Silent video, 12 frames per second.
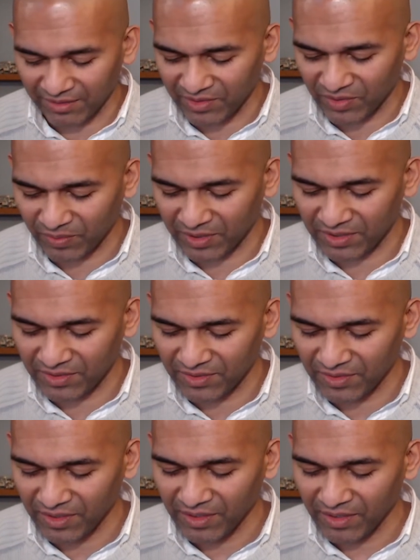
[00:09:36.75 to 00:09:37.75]
These
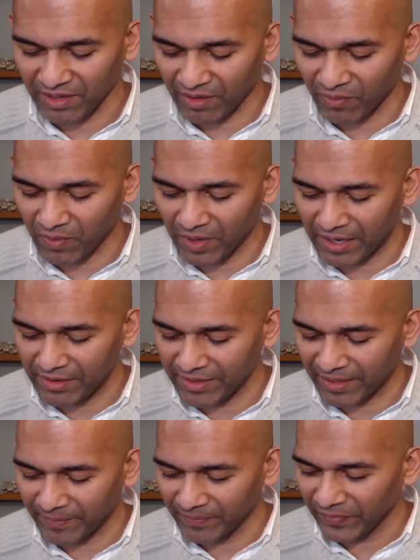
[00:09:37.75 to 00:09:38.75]
switches are wired
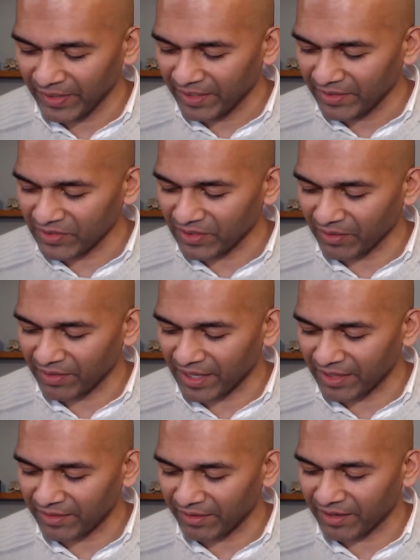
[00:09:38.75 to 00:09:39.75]
up so
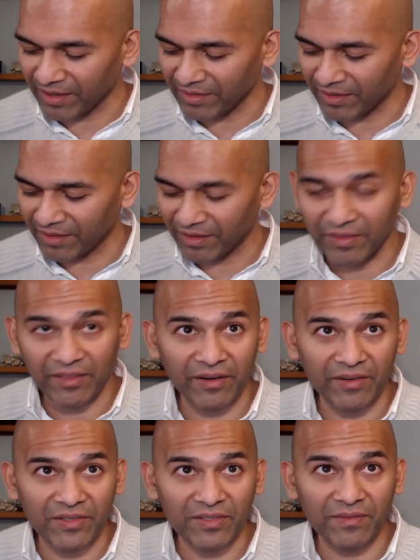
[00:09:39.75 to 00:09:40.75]
that
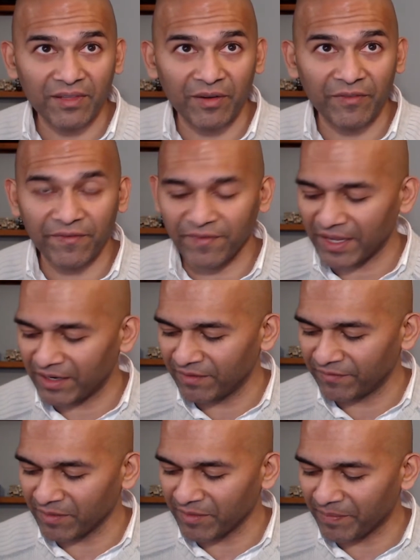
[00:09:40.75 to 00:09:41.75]
they're fed
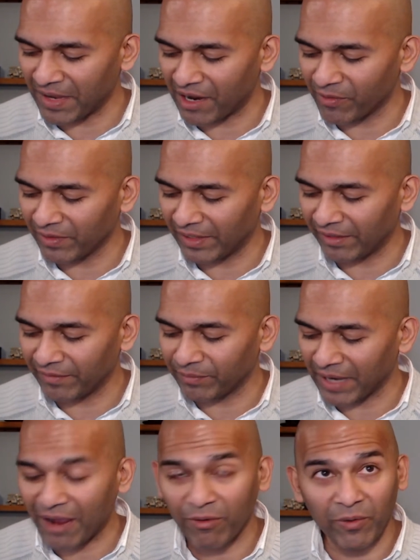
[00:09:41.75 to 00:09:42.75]
from the
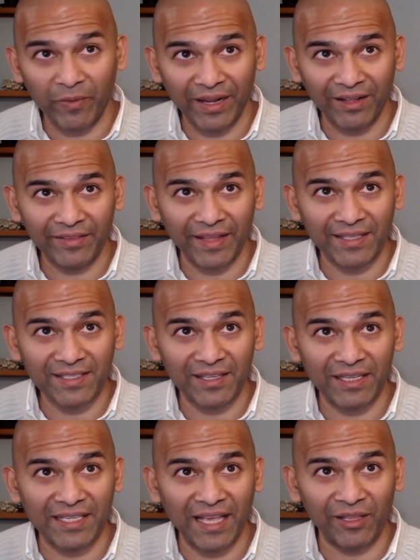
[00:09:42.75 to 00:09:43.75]
power rail. That's
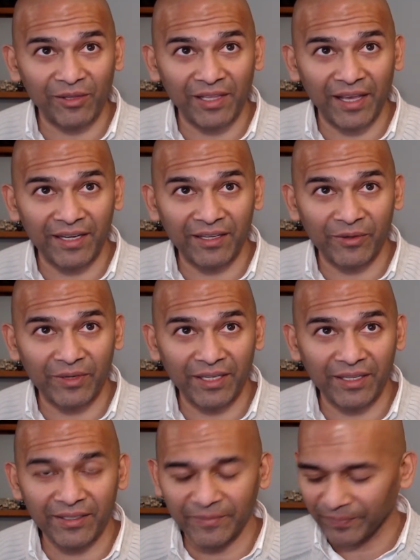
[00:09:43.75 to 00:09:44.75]
the yellow line going
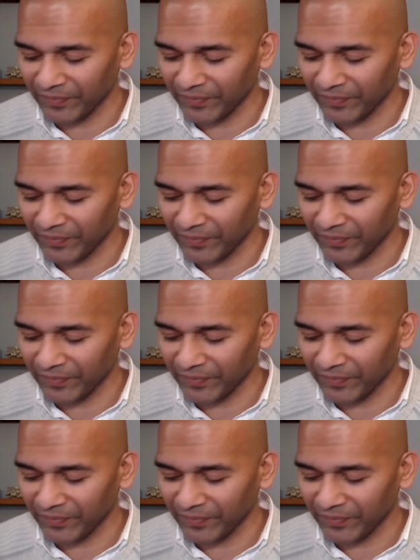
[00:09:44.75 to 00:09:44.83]
in.